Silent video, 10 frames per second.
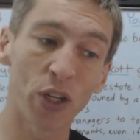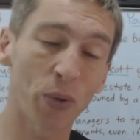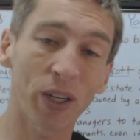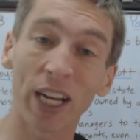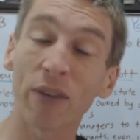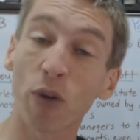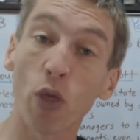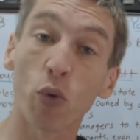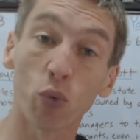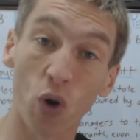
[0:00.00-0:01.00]
you were kind of
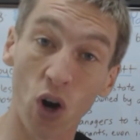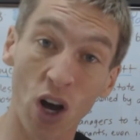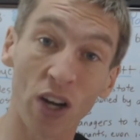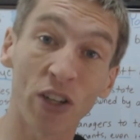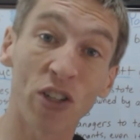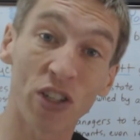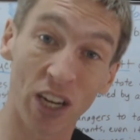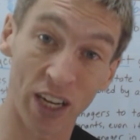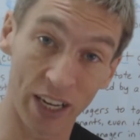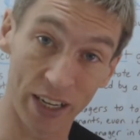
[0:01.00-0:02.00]
on the wrong
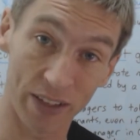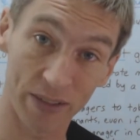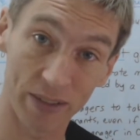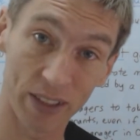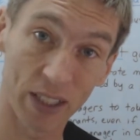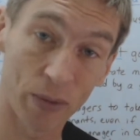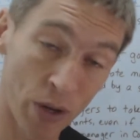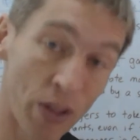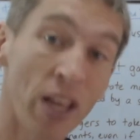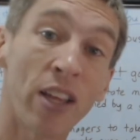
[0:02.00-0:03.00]
side.
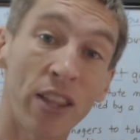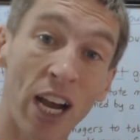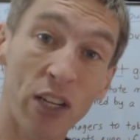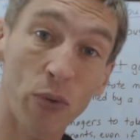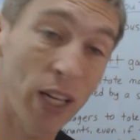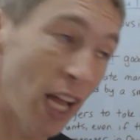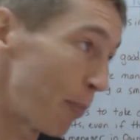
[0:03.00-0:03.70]
Well, that's what